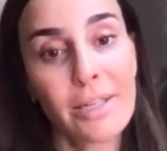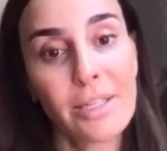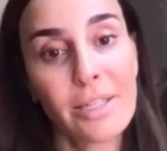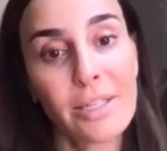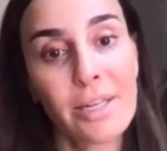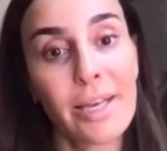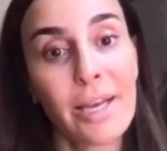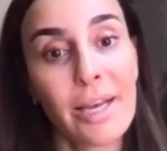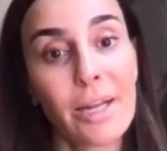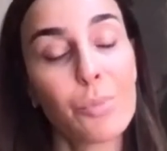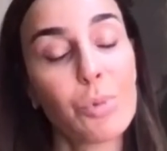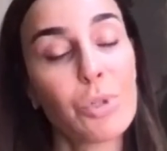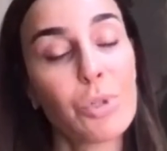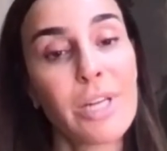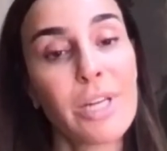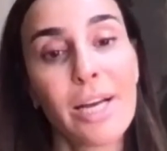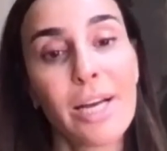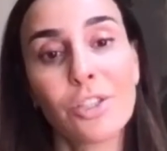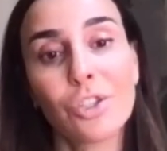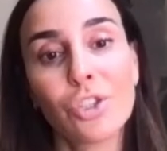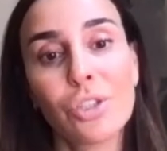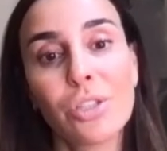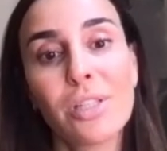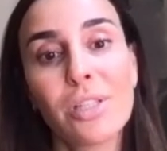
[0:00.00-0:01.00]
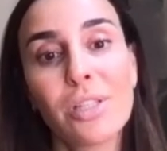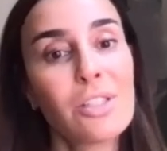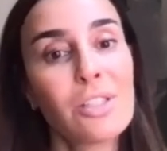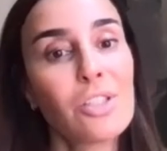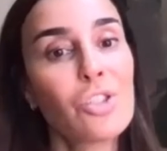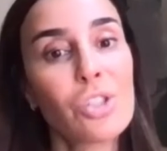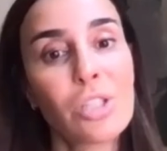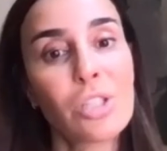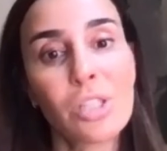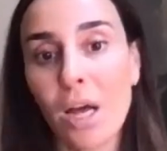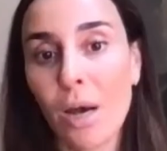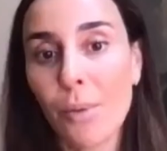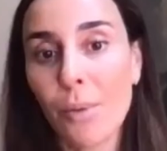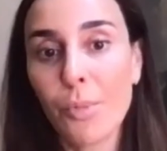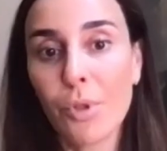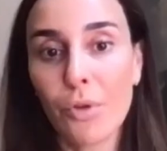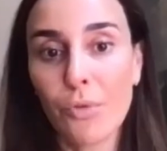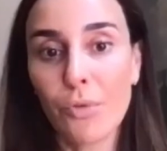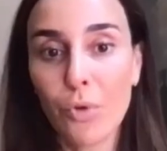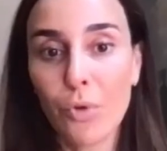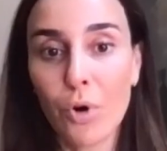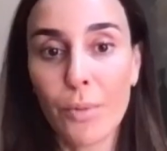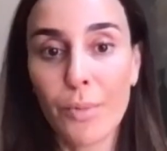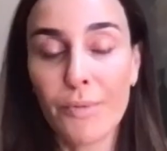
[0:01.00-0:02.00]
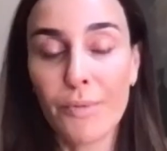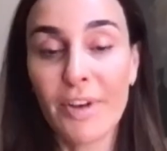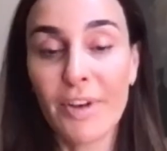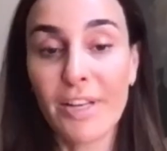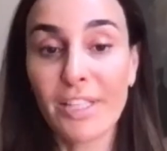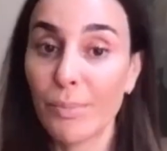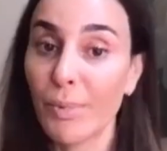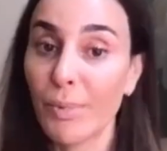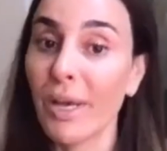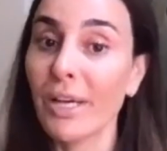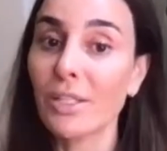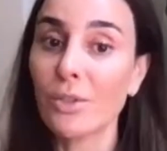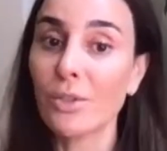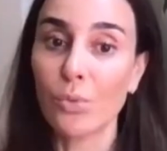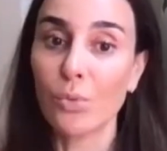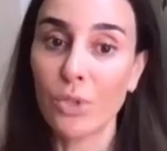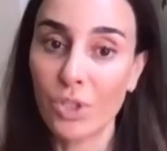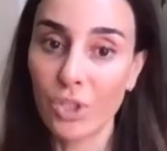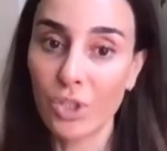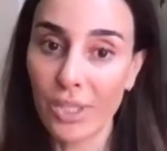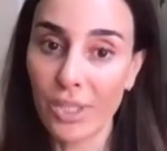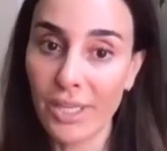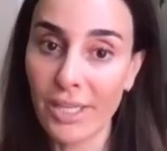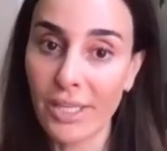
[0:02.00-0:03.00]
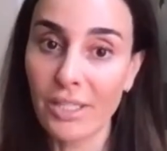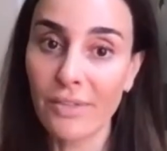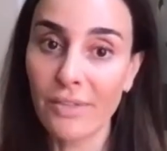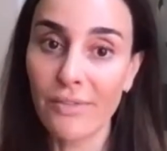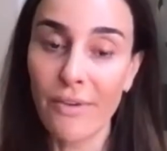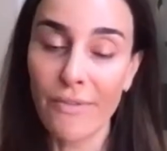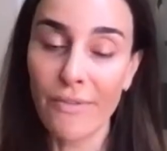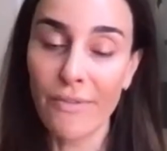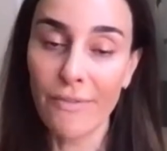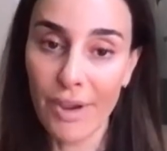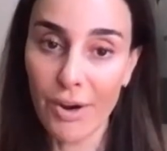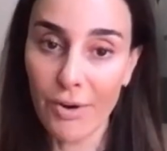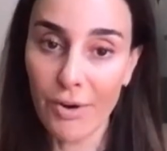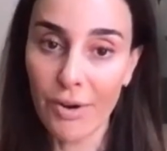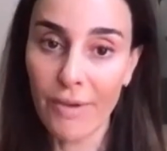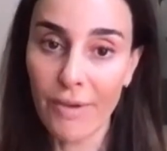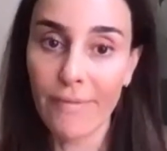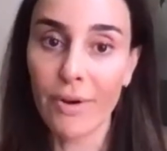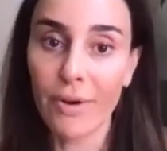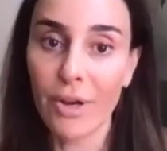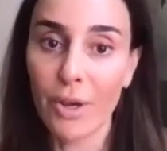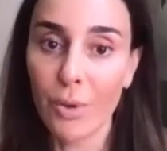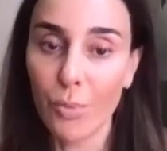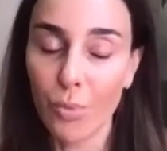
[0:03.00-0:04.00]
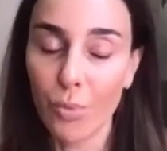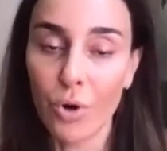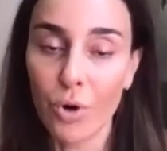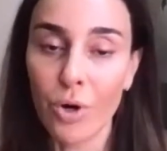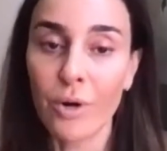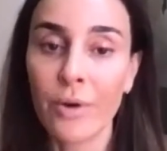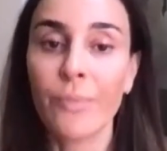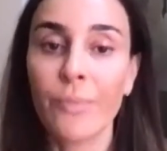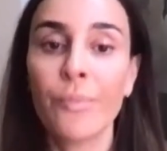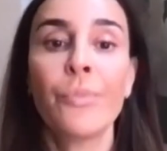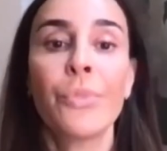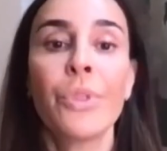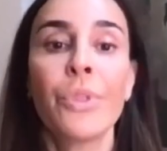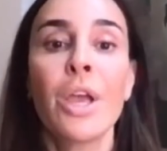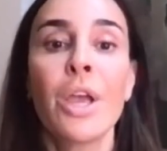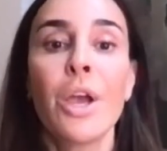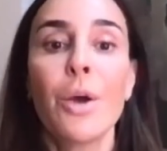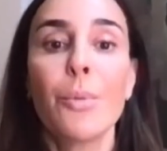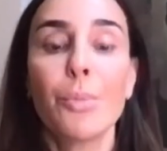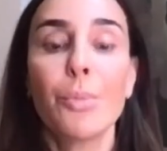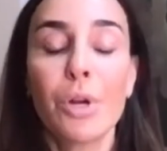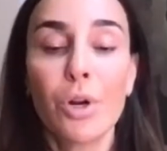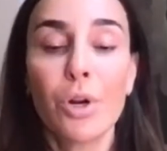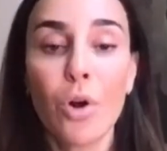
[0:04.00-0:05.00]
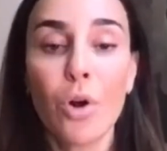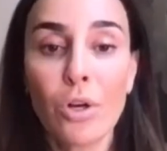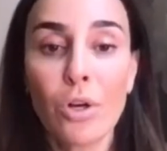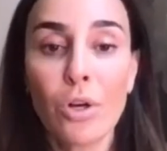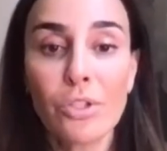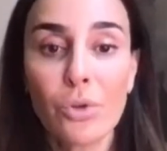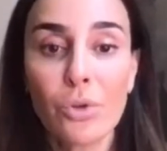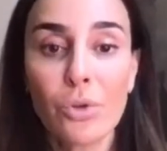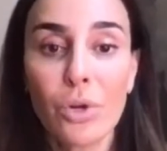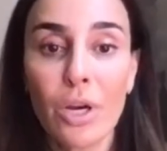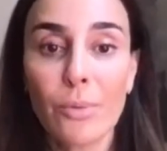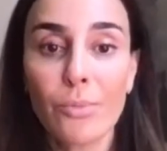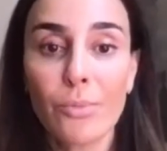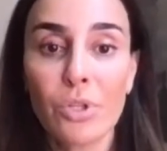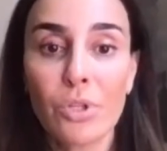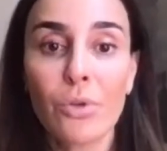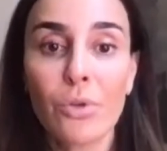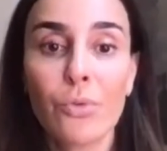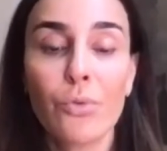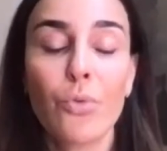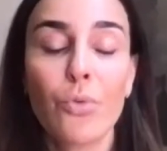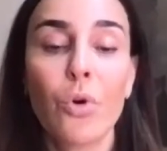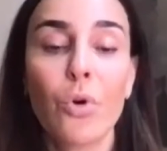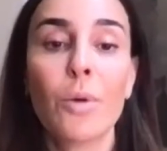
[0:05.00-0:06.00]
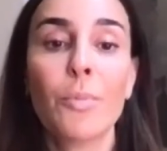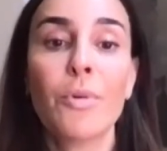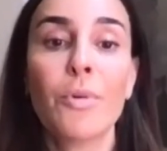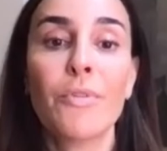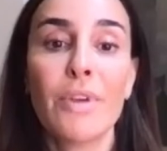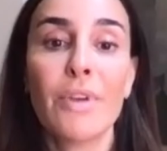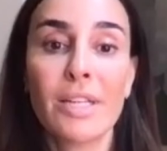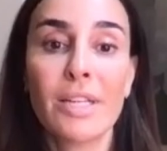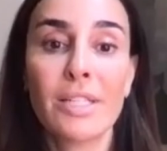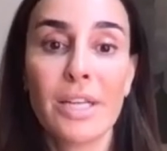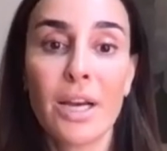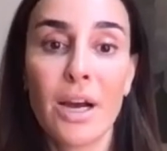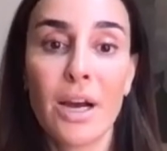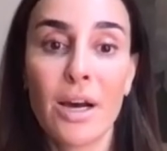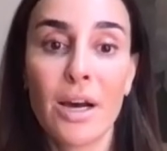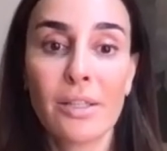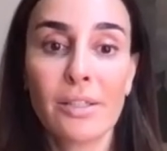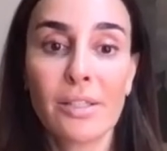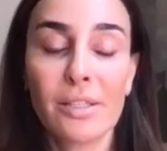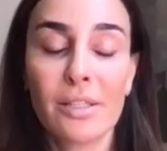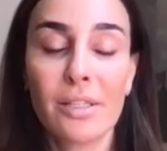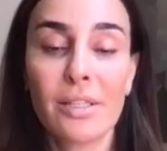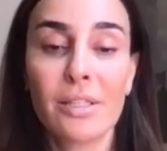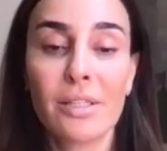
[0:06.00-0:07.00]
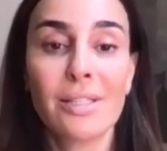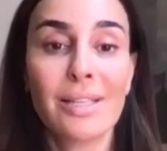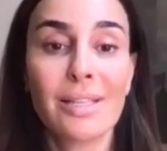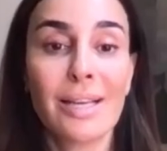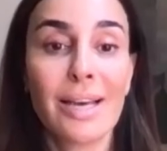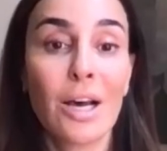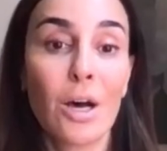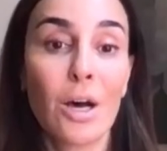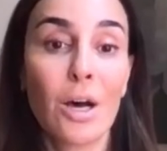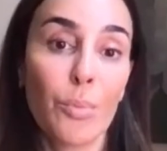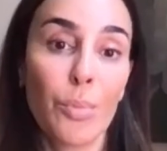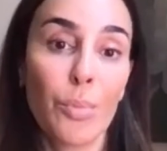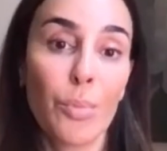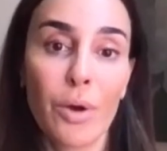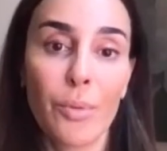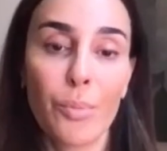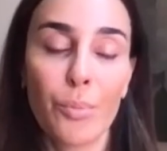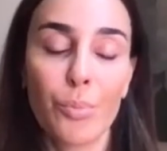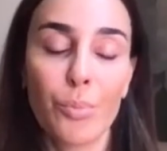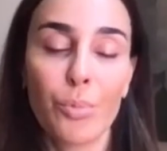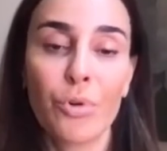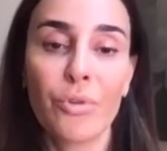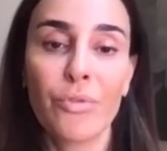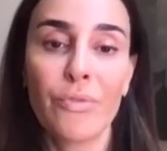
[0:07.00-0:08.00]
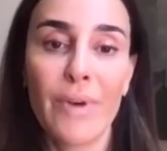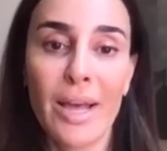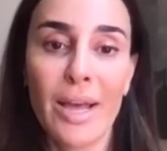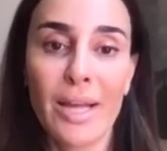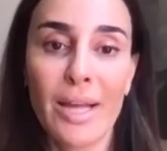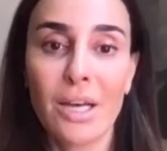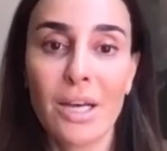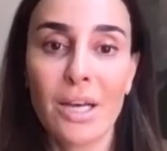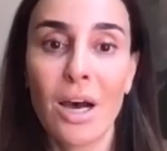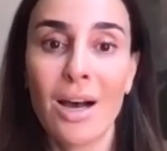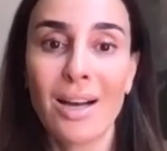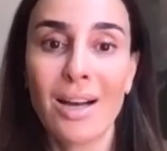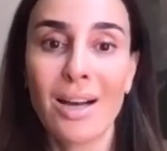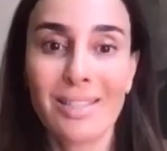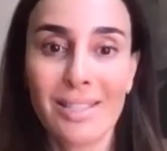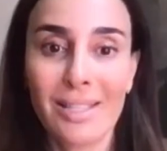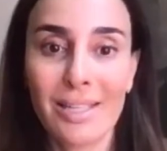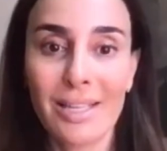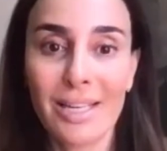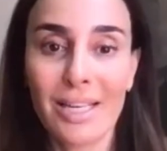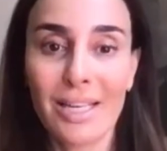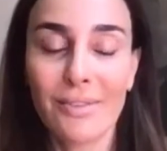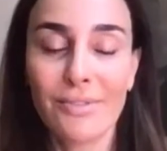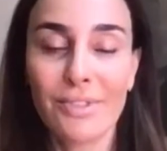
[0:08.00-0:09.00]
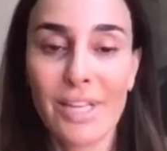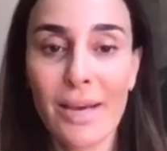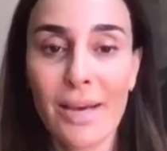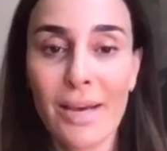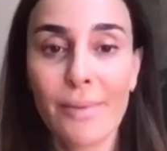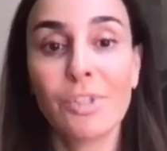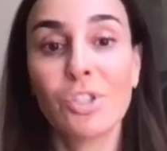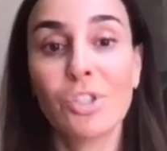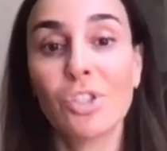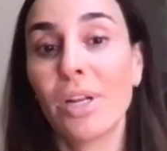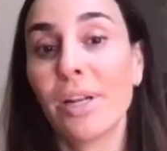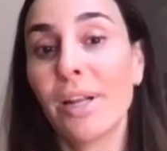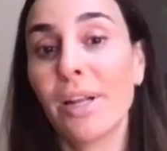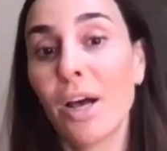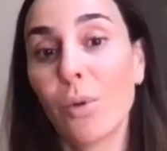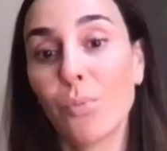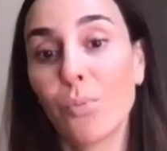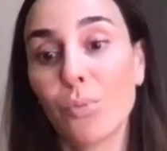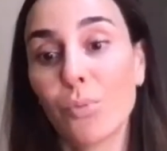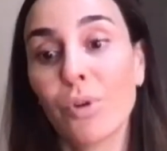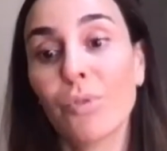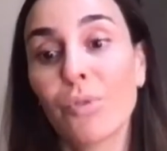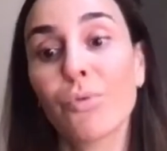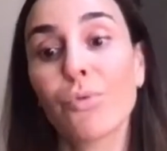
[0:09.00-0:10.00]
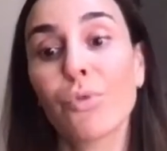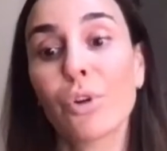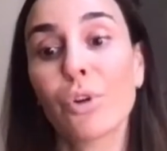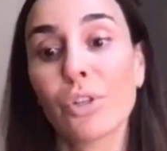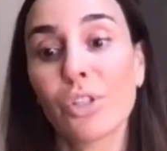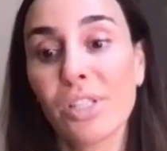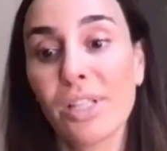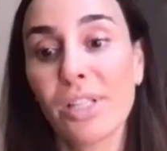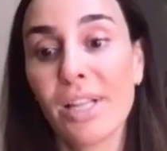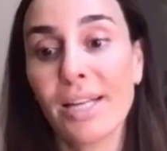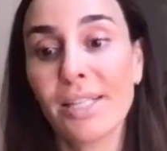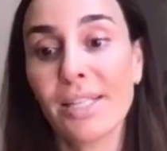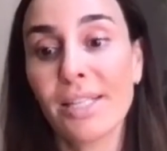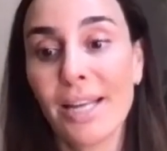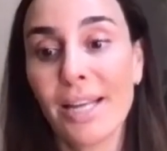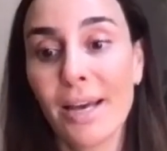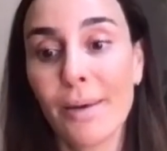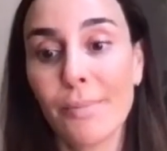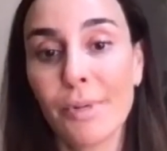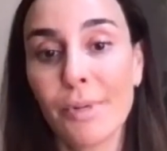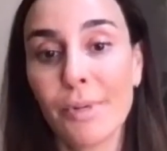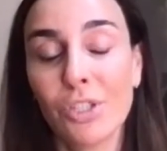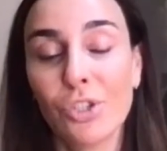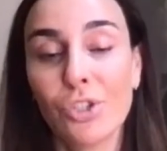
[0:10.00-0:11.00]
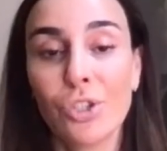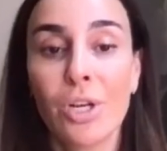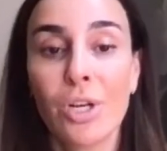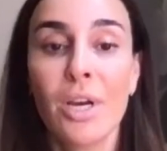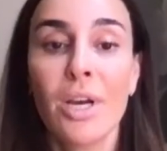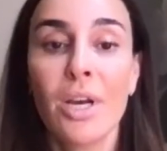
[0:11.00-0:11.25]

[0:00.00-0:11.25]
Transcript: And again, protection doesn't just come in the form of SPF, which is very very important, but it also comes in the form of antioxidants to help prevent oxidative damage and help reverse that damage.